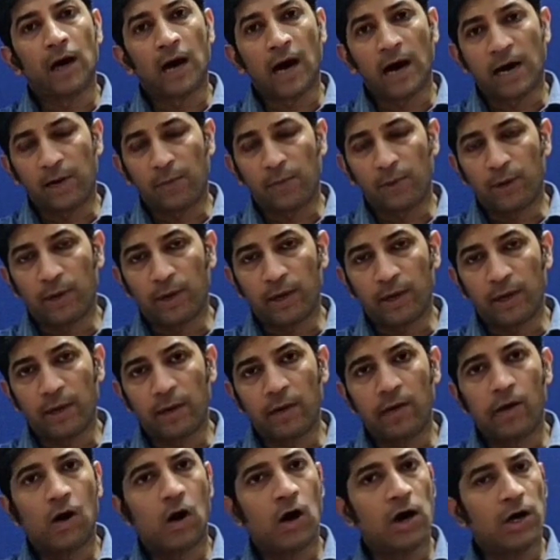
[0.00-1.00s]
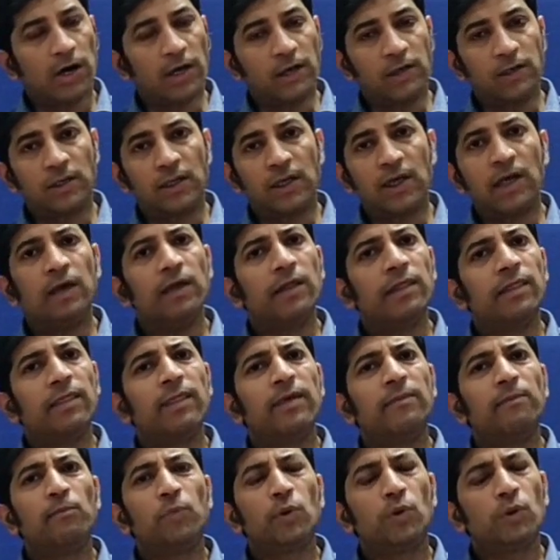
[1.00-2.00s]
hardworking, honesty,
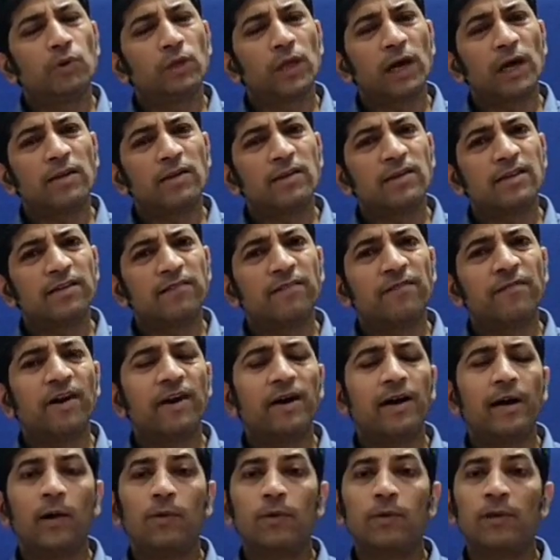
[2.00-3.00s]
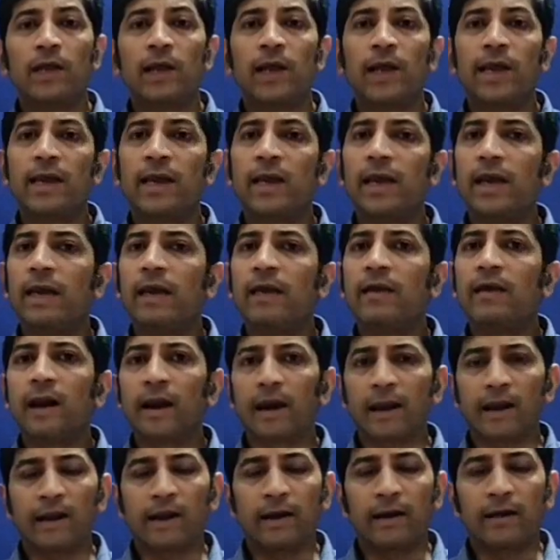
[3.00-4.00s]
they both are somewhere down the line
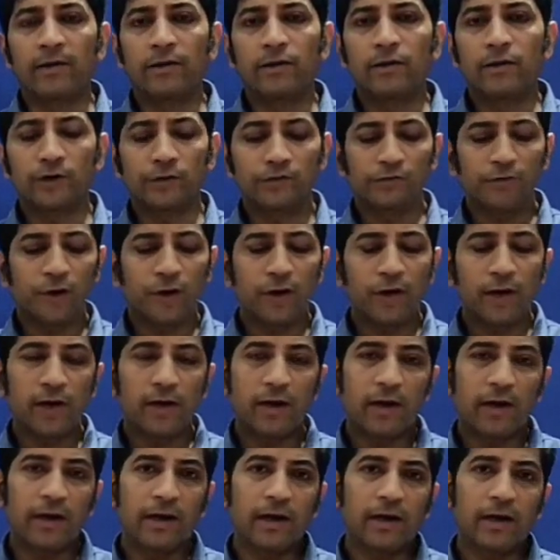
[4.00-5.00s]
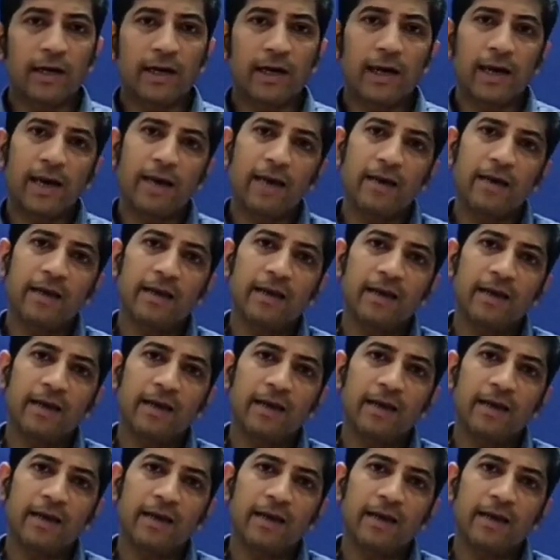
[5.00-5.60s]
interlinked. So if you can